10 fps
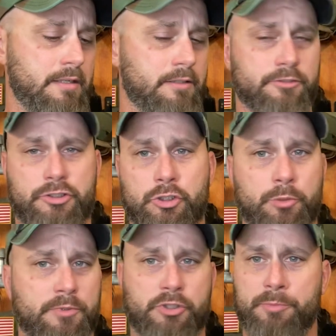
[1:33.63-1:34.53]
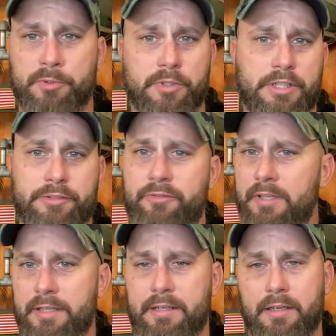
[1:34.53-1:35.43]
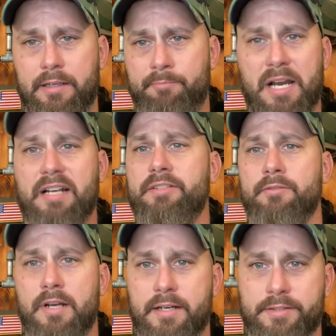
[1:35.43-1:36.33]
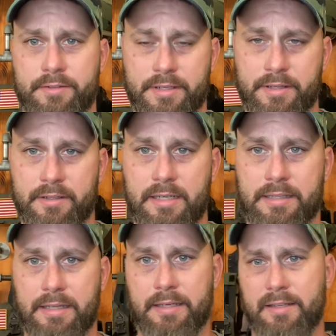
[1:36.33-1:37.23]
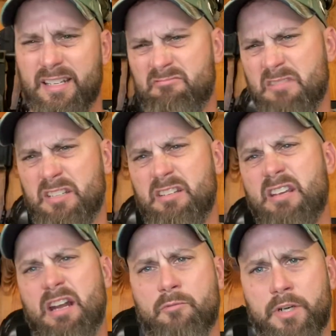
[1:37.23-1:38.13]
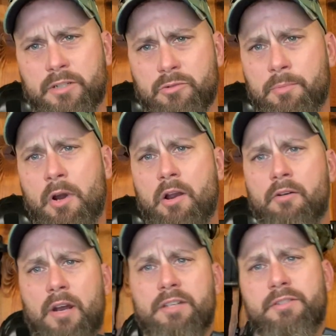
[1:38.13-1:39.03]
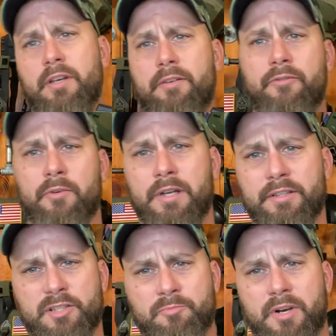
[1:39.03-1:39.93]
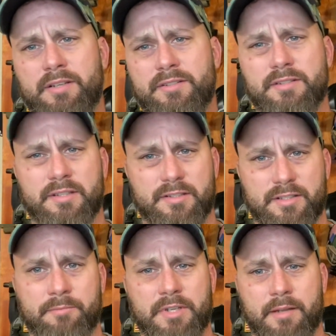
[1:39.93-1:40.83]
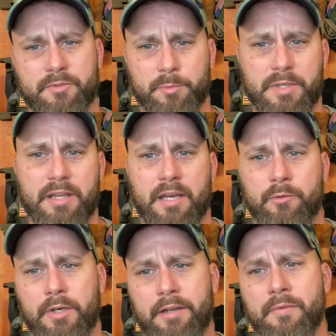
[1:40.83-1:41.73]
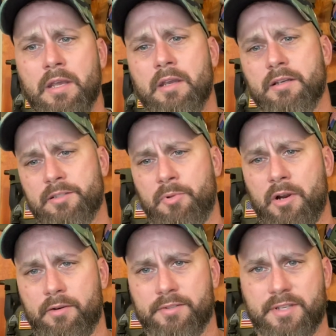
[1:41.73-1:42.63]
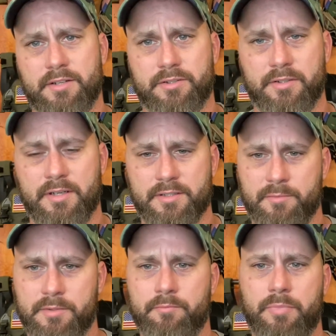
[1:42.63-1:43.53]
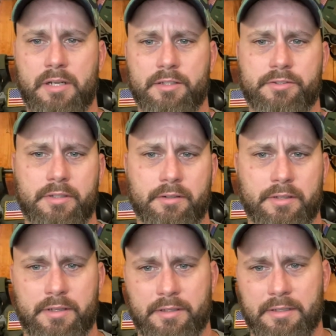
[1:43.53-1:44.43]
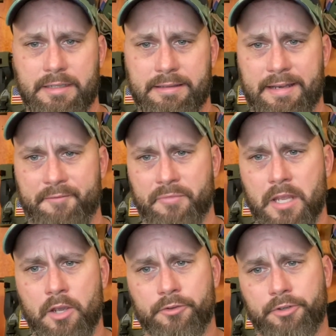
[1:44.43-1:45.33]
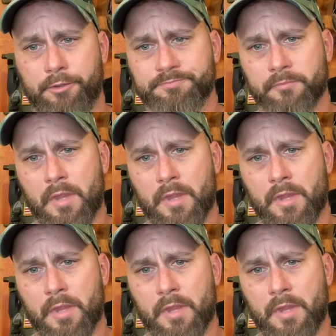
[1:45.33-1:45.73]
super rough like a box of rocks or anything like that. Like, you kind of run into a parkerized gun for around these prices that sometimes will be that way because the parkerization hasn't been polished or anything like that. So